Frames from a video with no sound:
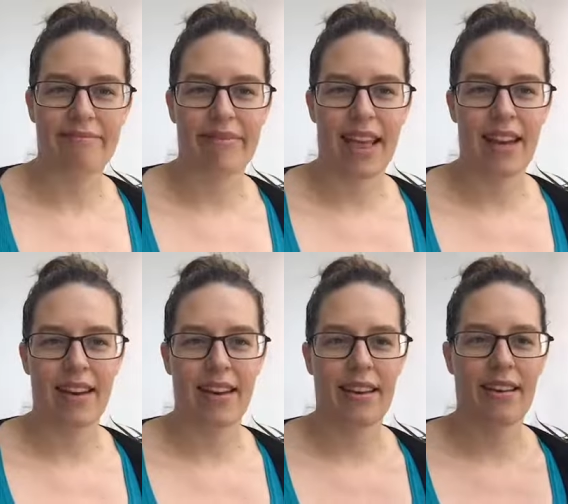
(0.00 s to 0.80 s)

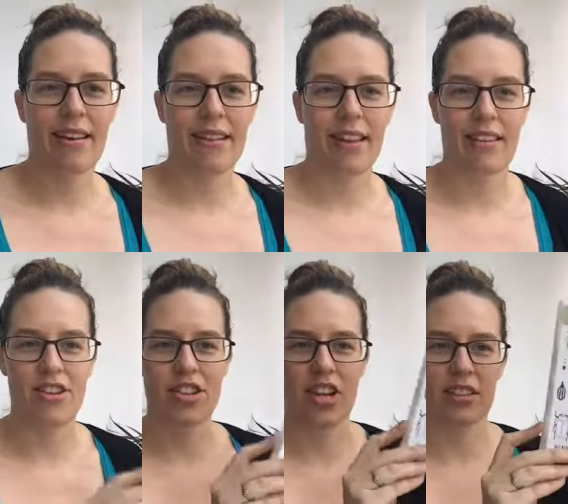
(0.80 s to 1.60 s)
then this is
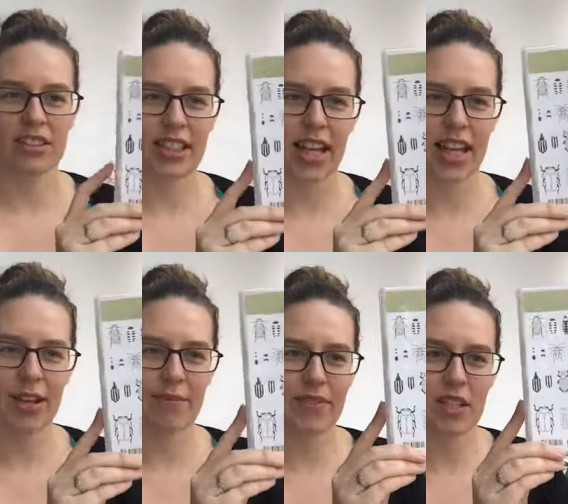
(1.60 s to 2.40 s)
your chance to get it.
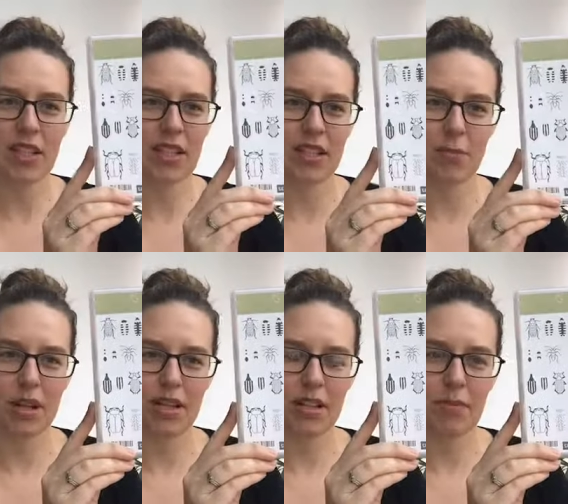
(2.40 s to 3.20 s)
So this is your
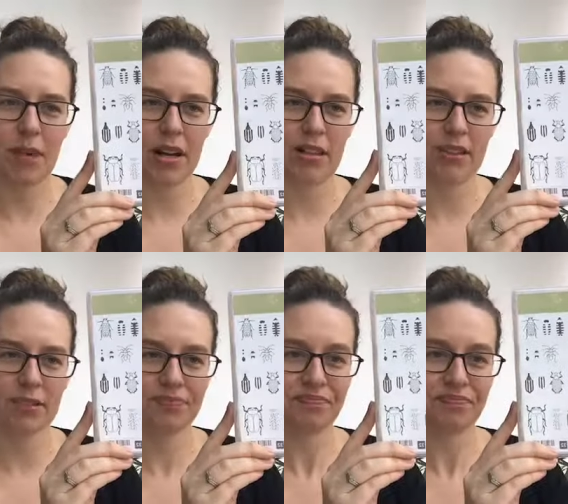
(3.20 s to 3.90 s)
Beetle and Bugs.